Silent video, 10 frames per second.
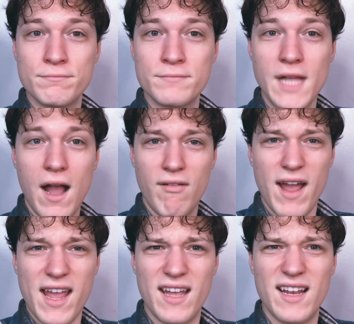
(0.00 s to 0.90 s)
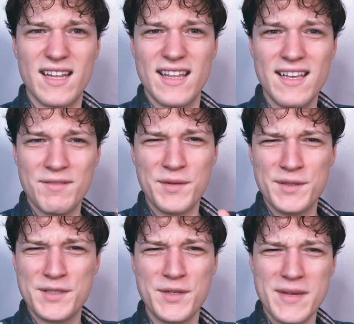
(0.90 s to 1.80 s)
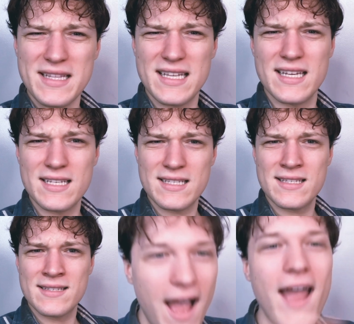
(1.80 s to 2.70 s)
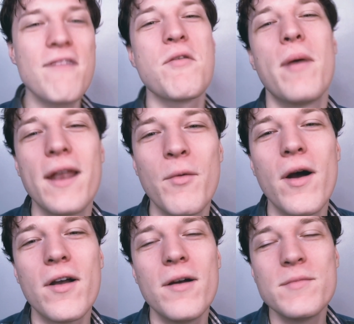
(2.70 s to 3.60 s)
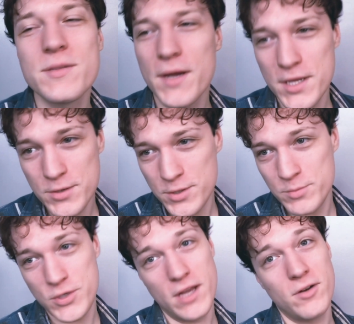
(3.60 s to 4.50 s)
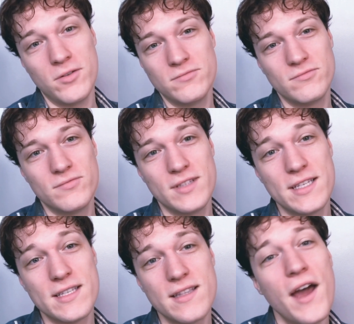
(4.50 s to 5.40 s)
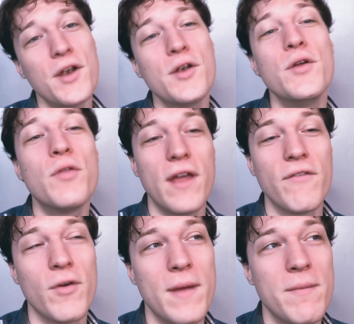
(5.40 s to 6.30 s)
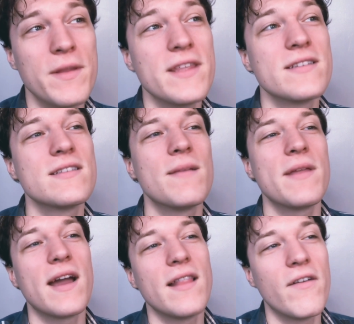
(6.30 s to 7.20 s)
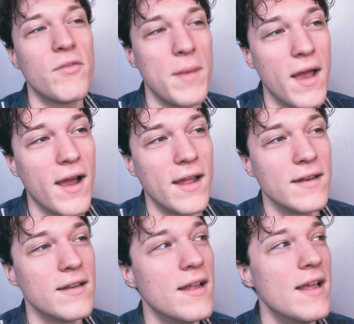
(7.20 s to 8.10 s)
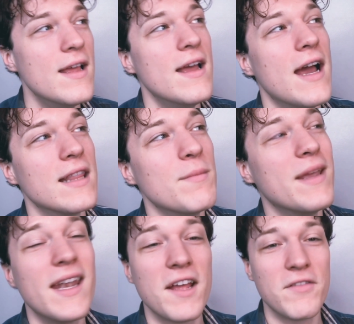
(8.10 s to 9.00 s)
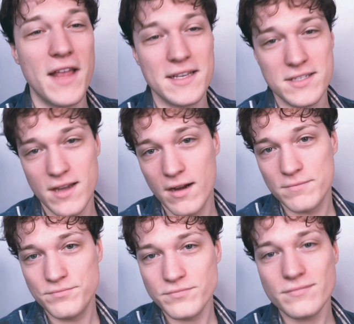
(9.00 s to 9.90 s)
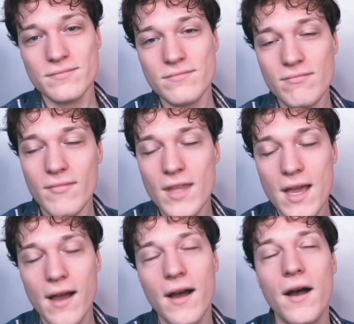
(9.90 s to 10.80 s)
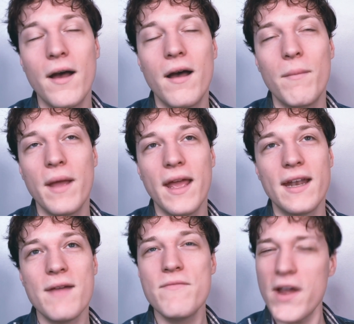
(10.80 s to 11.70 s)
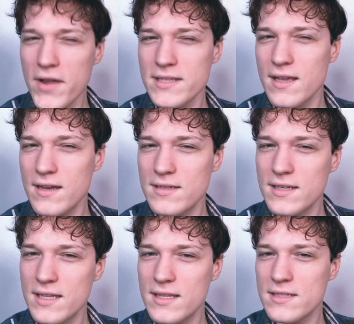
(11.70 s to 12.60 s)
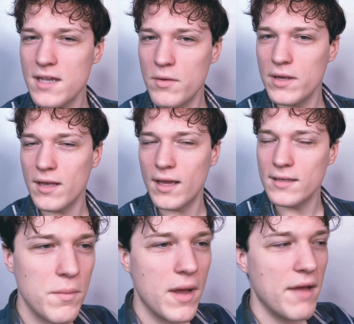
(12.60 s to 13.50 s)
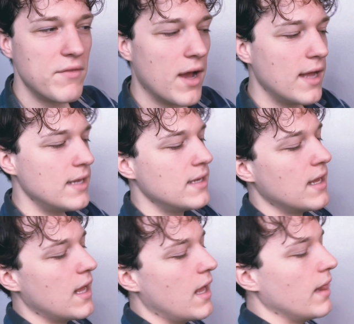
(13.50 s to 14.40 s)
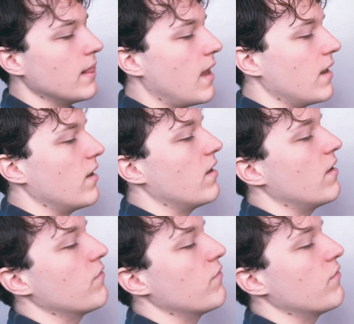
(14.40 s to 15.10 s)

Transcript: All right, I think we're doing this. Hi everybody, welcome to my YouTube channel. This is not a new thing for me, but this is something I left behind at the beginning of last year. And I'm very excited to get this going again. I've gotten a lot of